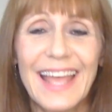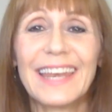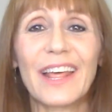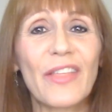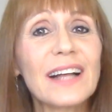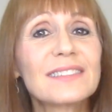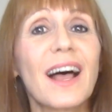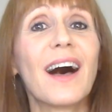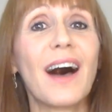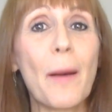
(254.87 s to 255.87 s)
Now, that's
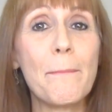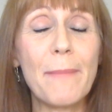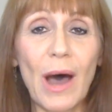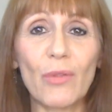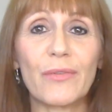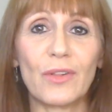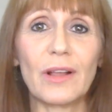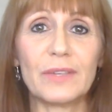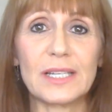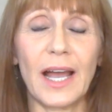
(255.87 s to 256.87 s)
a mouthful
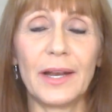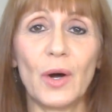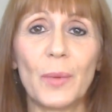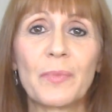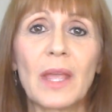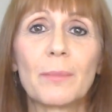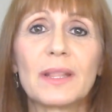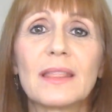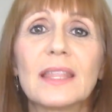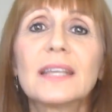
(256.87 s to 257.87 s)
of a title,
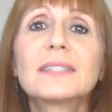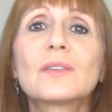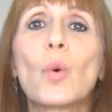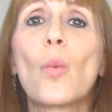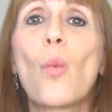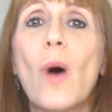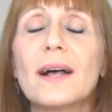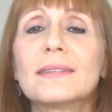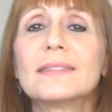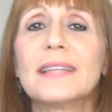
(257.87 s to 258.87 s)
but this
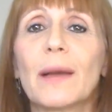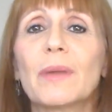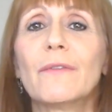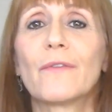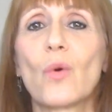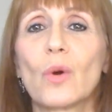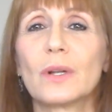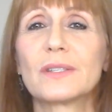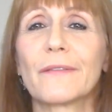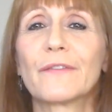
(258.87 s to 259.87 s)
was Debbie
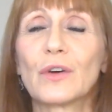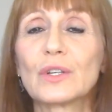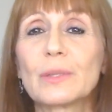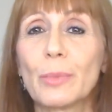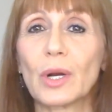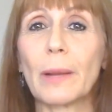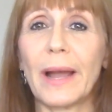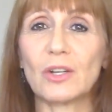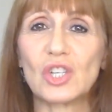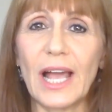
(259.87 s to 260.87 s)
Ford's first book
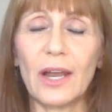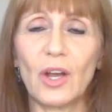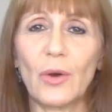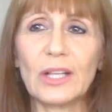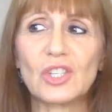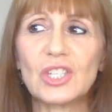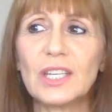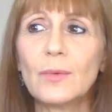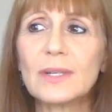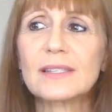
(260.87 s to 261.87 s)
about shadow, and
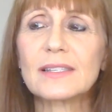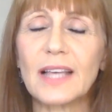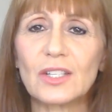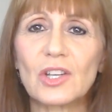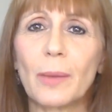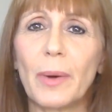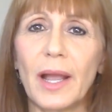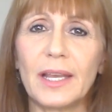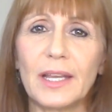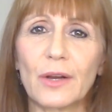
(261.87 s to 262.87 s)
she was such a
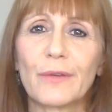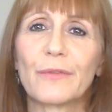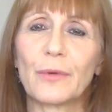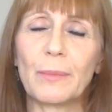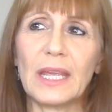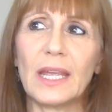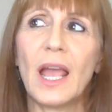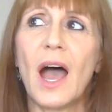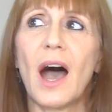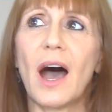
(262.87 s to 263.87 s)
pioneer for me
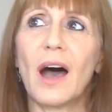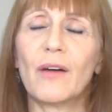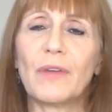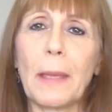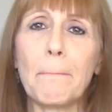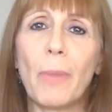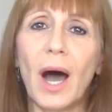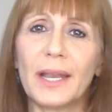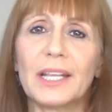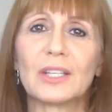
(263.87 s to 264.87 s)
of
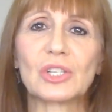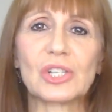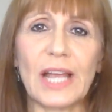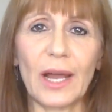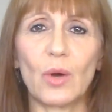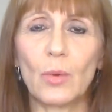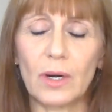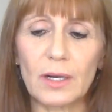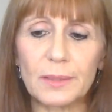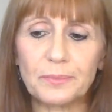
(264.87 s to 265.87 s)
embodied shadow
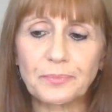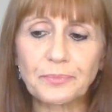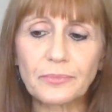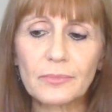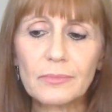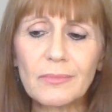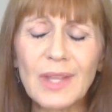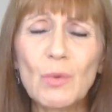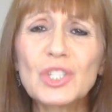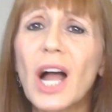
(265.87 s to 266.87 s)
work,
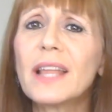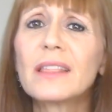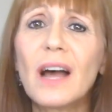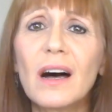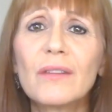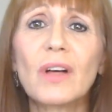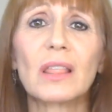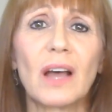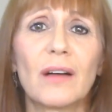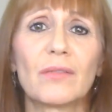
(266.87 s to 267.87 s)
which I love,
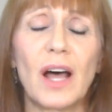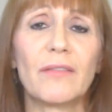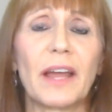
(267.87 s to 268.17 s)
love, love.